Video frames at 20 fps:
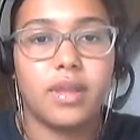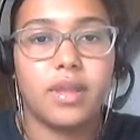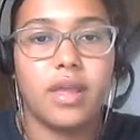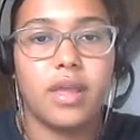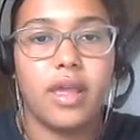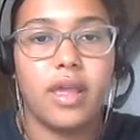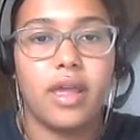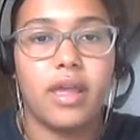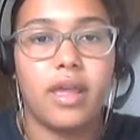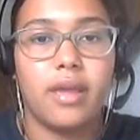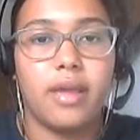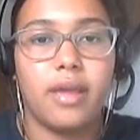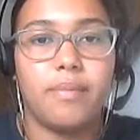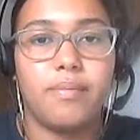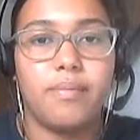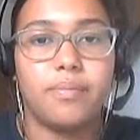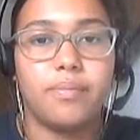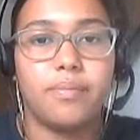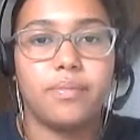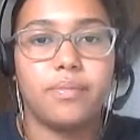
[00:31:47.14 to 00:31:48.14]

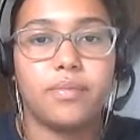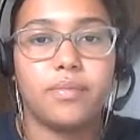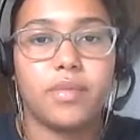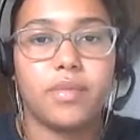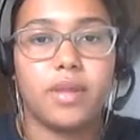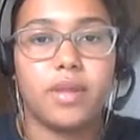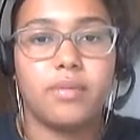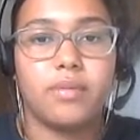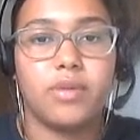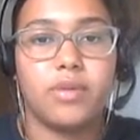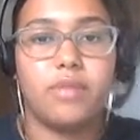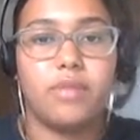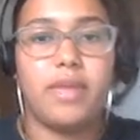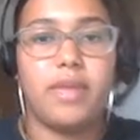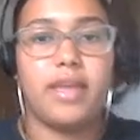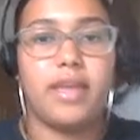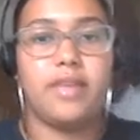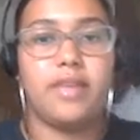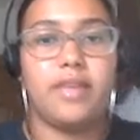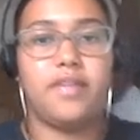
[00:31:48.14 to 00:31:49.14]
I'm going to
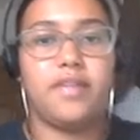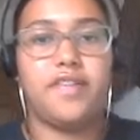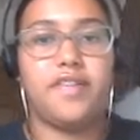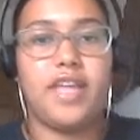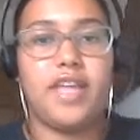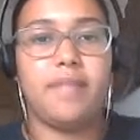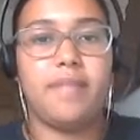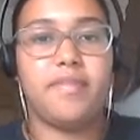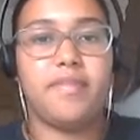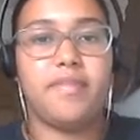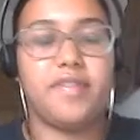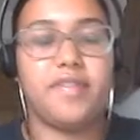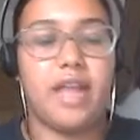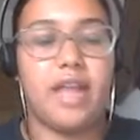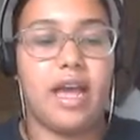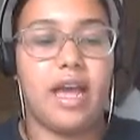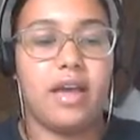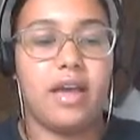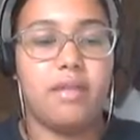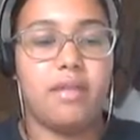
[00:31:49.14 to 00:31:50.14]
make it the same
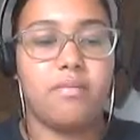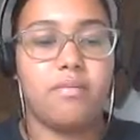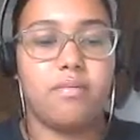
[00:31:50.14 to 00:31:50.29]
star.